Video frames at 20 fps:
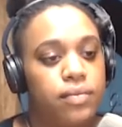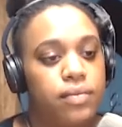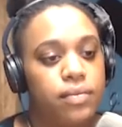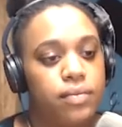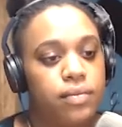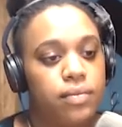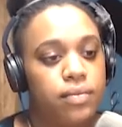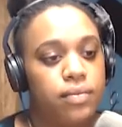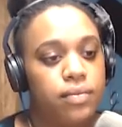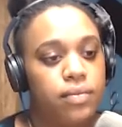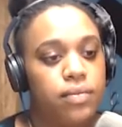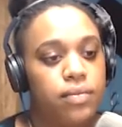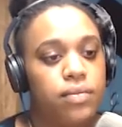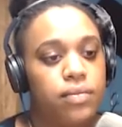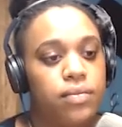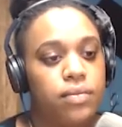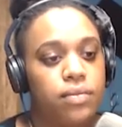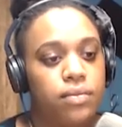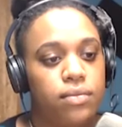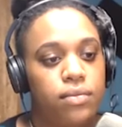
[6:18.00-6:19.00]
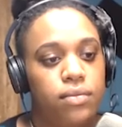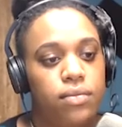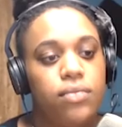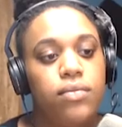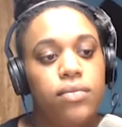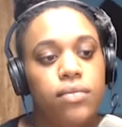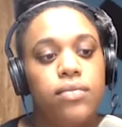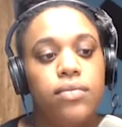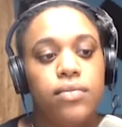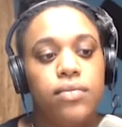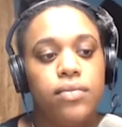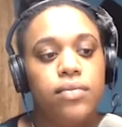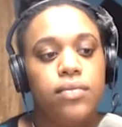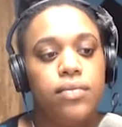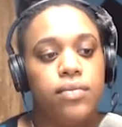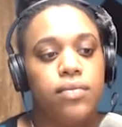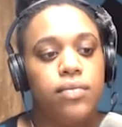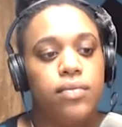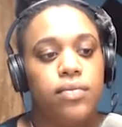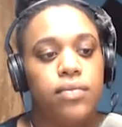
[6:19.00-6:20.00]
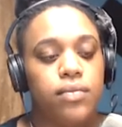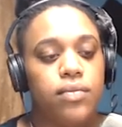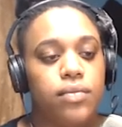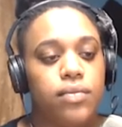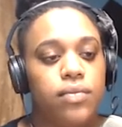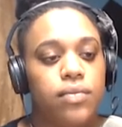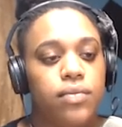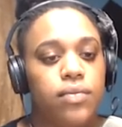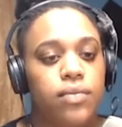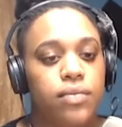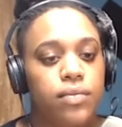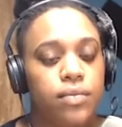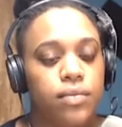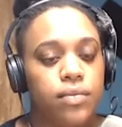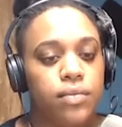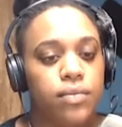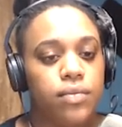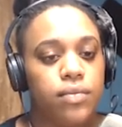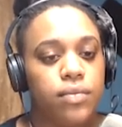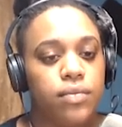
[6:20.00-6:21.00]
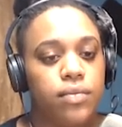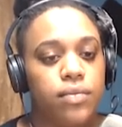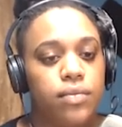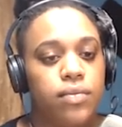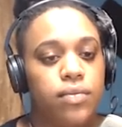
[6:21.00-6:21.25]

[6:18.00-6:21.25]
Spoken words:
(silent)